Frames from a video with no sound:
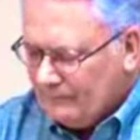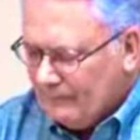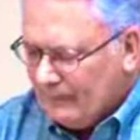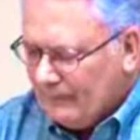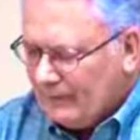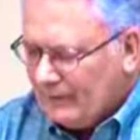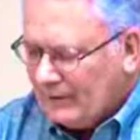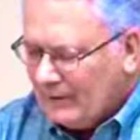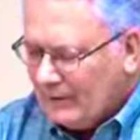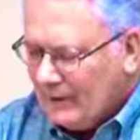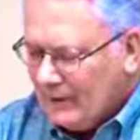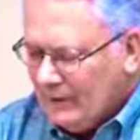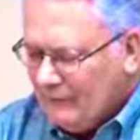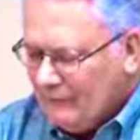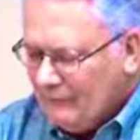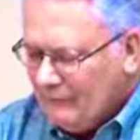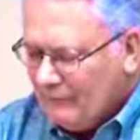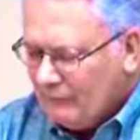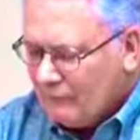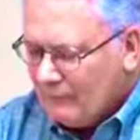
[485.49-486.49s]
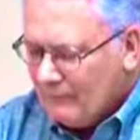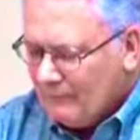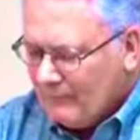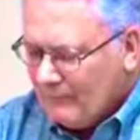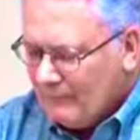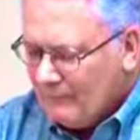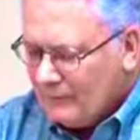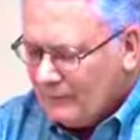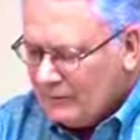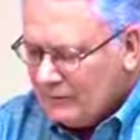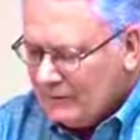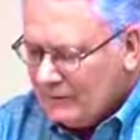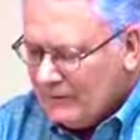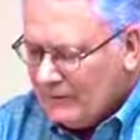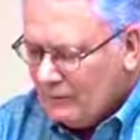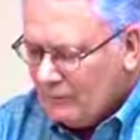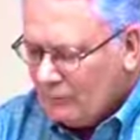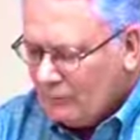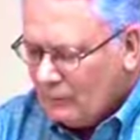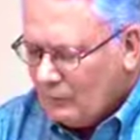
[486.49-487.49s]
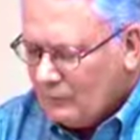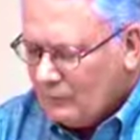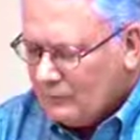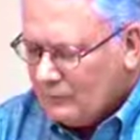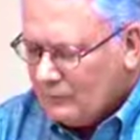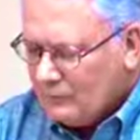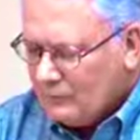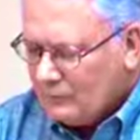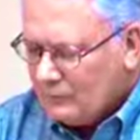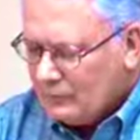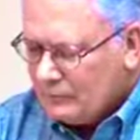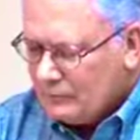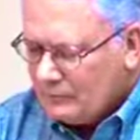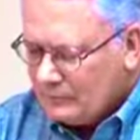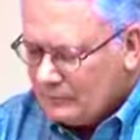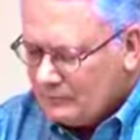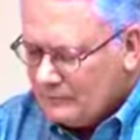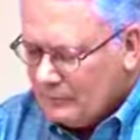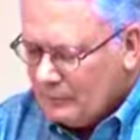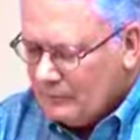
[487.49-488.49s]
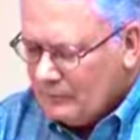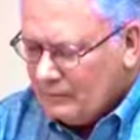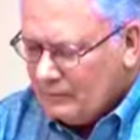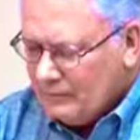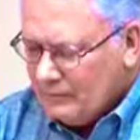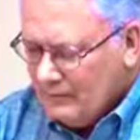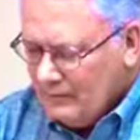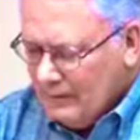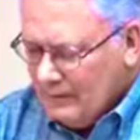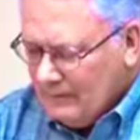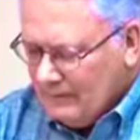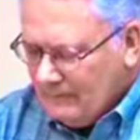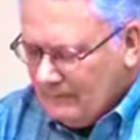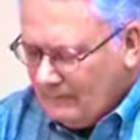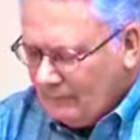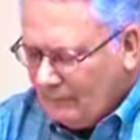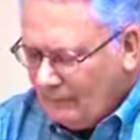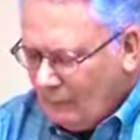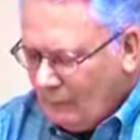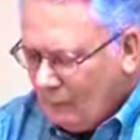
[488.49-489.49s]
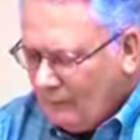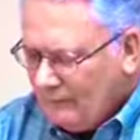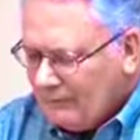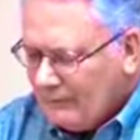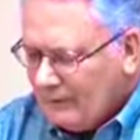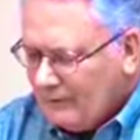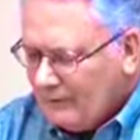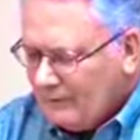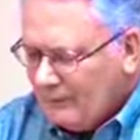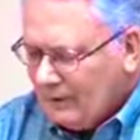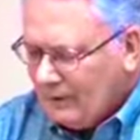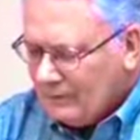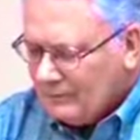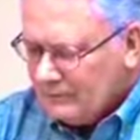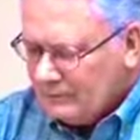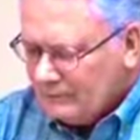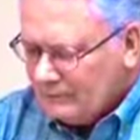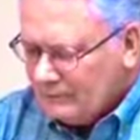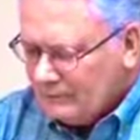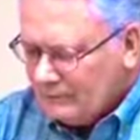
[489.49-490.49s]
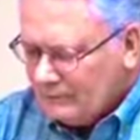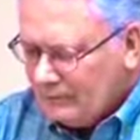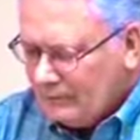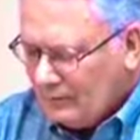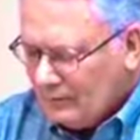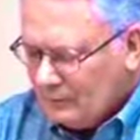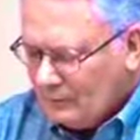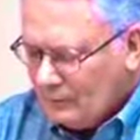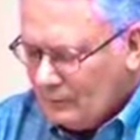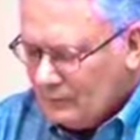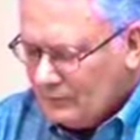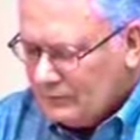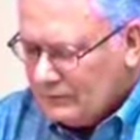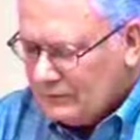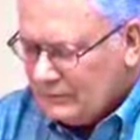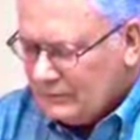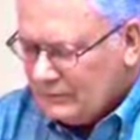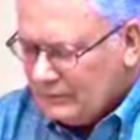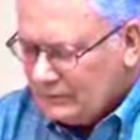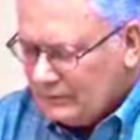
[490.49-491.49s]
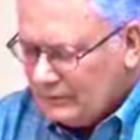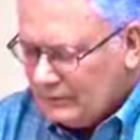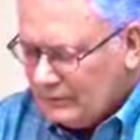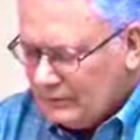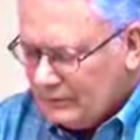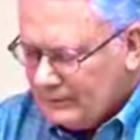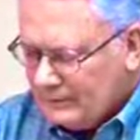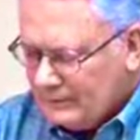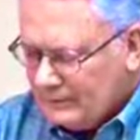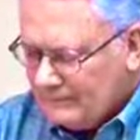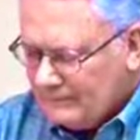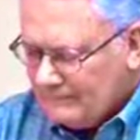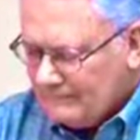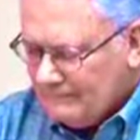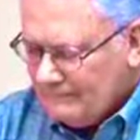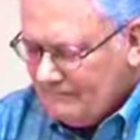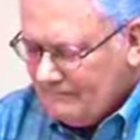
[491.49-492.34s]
But beloved, remember ye the words which were spoken before of the apostles of our Lord Jesus Christ,